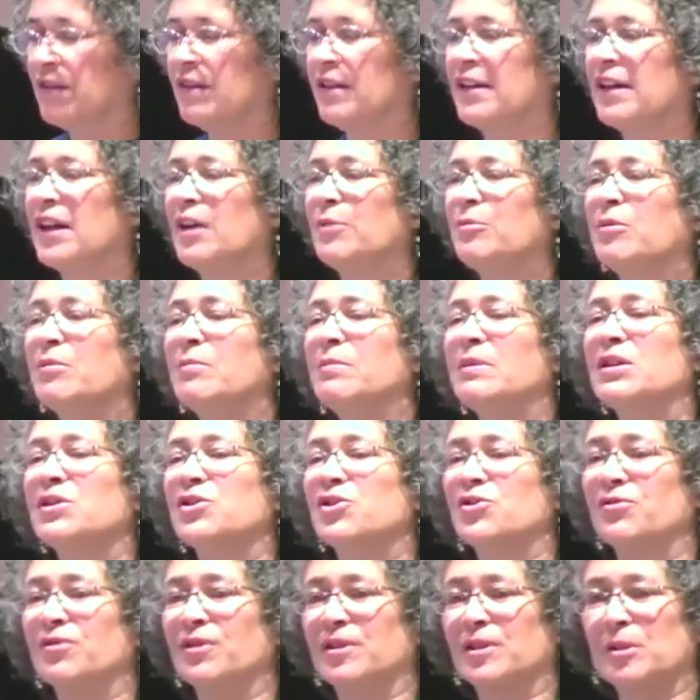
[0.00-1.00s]
that I will
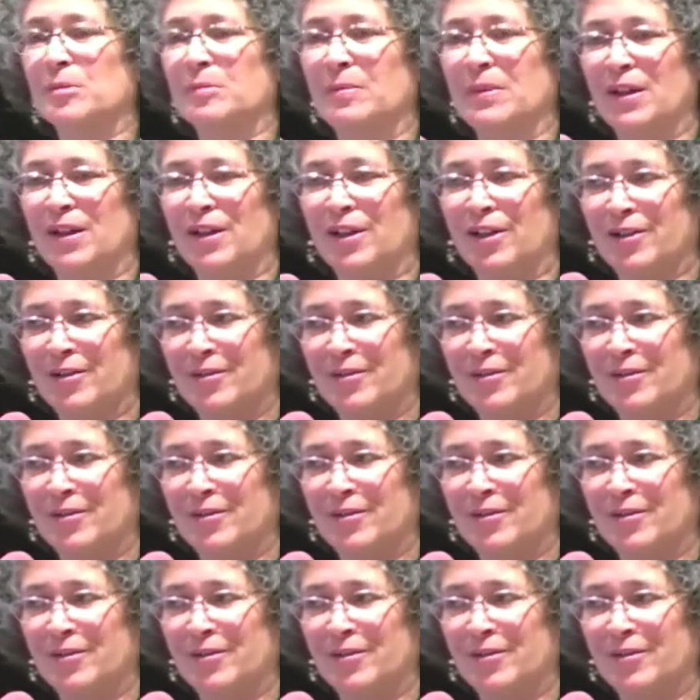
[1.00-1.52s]
measure us by.